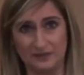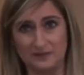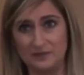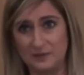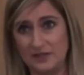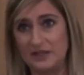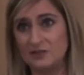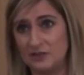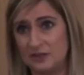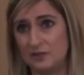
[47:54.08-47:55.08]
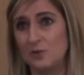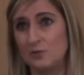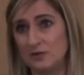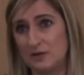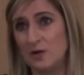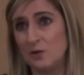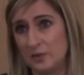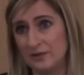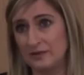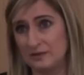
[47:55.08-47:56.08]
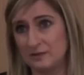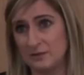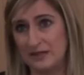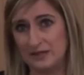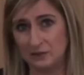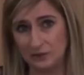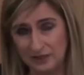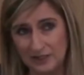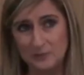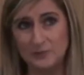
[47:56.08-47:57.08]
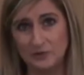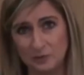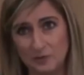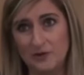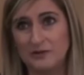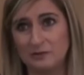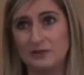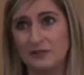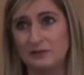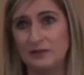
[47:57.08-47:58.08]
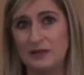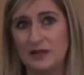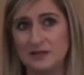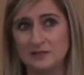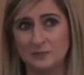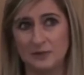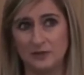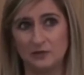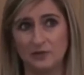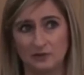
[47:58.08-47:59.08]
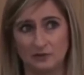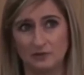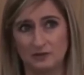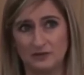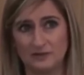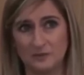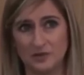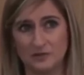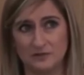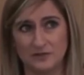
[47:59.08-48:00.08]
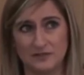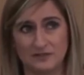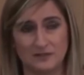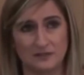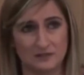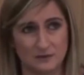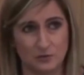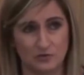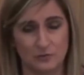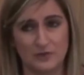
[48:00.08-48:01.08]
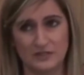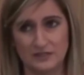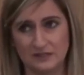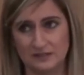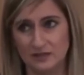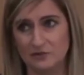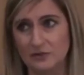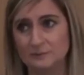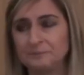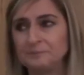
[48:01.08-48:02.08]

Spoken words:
stimulation that goes along with it as well. You're keeping your mind really, really active by looking at all these smart devices and social media, etc.